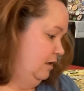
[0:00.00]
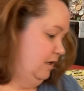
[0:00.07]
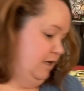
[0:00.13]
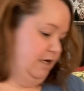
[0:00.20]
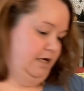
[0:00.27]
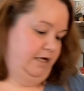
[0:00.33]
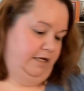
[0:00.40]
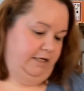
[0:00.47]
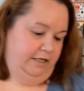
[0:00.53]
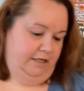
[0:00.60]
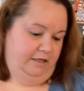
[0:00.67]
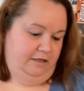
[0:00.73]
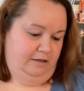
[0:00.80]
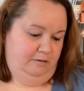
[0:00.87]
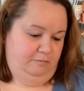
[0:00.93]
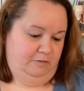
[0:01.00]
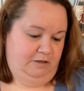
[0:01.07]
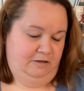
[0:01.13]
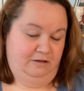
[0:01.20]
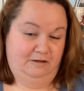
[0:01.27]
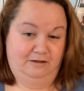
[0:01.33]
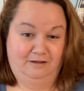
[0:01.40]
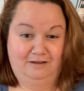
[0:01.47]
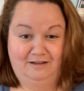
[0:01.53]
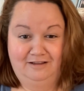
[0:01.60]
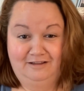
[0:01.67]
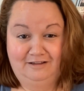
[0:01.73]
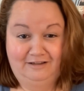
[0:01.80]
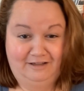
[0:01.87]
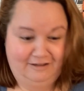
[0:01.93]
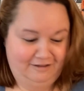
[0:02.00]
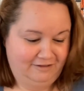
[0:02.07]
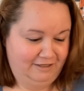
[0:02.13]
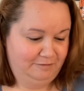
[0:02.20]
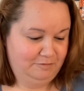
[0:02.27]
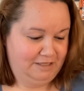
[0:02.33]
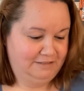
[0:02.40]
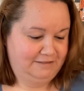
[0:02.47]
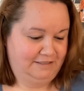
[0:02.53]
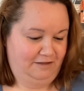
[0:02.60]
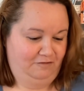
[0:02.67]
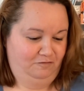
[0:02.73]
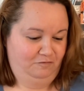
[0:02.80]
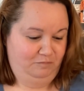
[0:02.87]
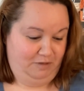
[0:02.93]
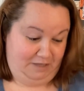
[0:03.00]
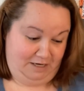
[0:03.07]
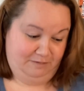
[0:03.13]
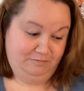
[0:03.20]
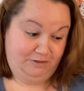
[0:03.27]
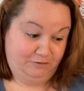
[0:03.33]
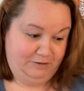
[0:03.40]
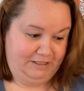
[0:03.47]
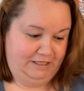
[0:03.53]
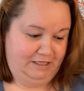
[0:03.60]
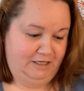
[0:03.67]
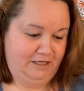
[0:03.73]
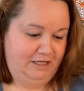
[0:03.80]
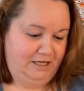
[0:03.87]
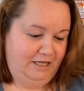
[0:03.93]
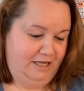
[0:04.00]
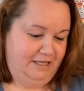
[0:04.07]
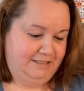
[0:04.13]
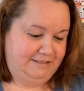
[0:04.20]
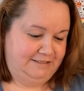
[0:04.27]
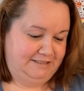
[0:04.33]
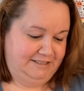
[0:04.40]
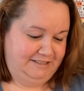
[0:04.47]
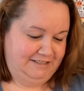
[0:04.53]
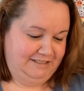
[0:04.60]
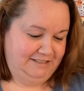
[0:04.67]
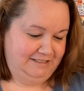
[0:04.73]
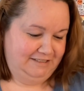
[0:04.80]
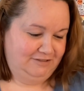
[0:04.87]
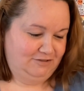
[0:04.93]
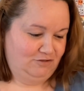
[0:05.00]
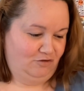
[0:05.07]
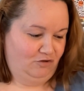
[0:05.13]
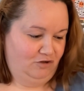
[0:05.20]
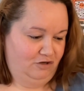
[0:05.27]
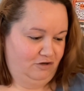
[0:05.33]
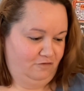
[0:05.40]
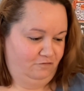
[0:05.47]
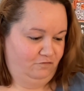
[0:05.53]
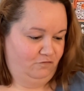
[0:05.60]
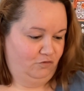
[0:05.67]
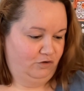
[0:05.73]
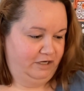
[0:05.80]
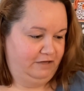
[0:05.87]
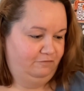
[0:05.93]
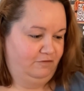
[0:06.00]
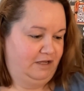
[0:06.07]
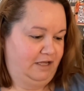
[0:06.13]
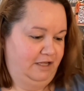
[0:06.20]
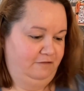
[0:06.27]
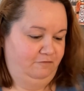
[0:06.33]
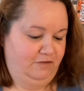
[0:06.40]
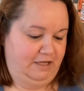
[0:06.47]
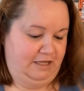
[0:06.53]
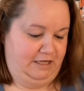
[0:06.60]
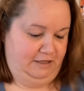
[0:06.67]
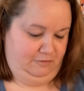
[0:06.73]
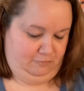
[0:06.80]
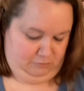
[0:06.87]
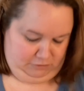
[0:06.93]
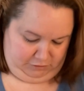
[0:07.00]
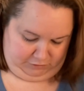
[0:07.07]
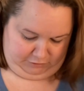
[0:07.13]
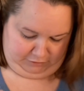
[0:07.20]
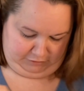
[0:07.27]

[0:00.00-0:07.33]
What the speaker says: I am killing myself, but I'm doing it. Stitching this on 45 count